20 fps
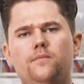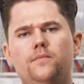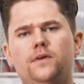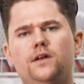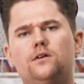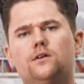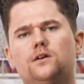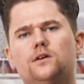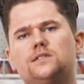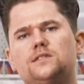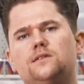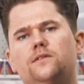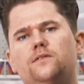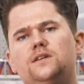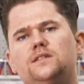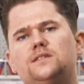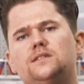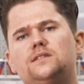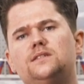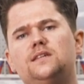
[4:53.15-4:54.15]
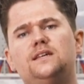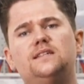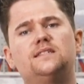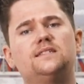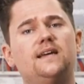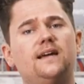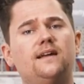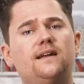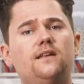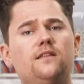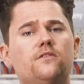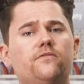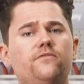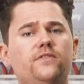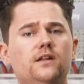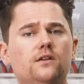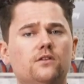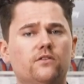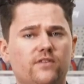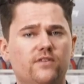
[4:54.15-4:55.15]
because this is exactly the
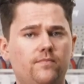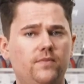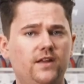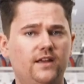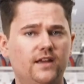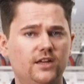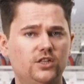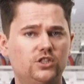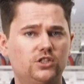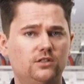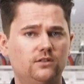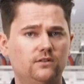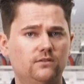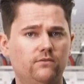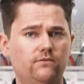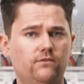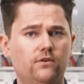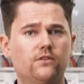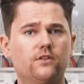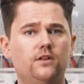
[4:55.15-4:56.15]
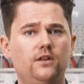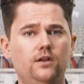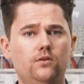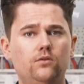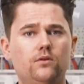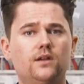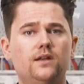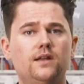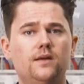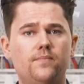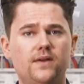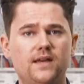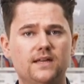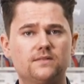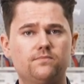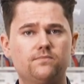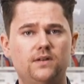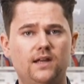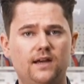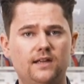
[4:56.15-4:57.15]
field of application for the new
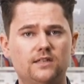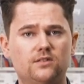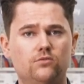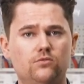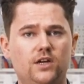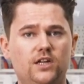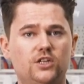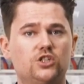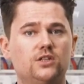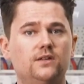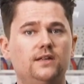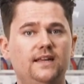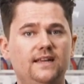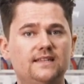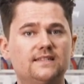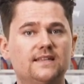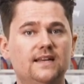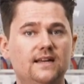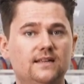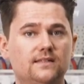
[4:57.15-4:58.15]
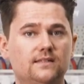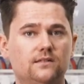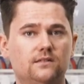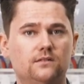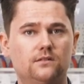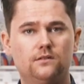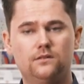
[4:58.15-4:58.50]
KNIPEX pliers wrench XS.